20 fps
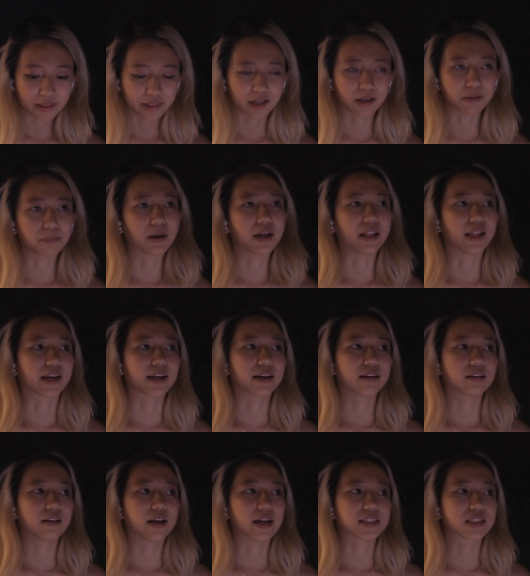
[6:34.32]
think my like
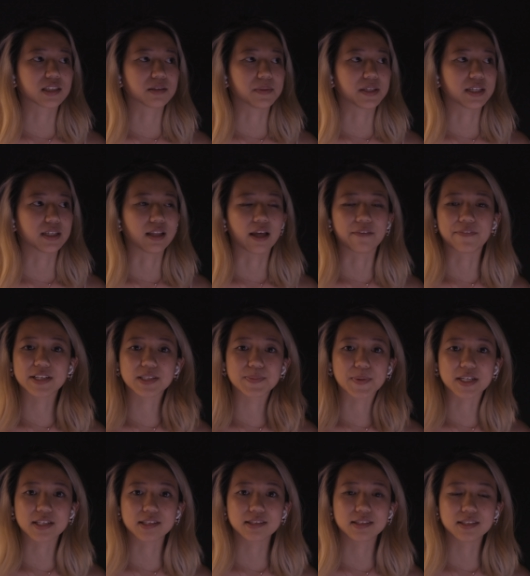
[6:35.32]
estimated life
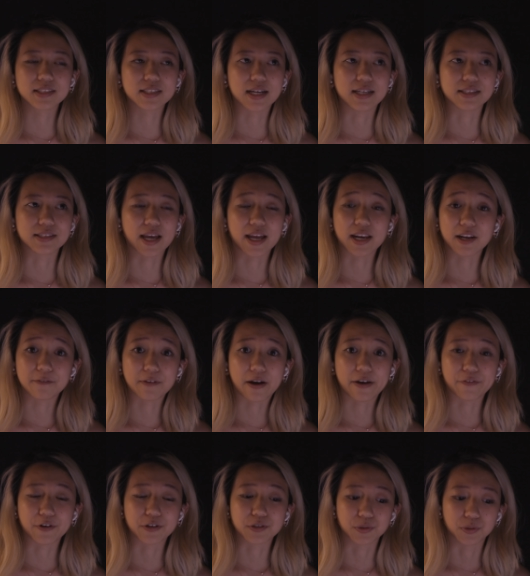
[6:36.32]
expectancy as
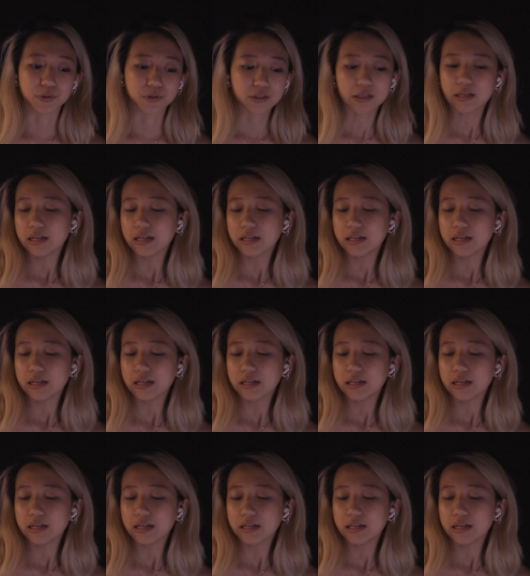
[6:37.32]
85 years old.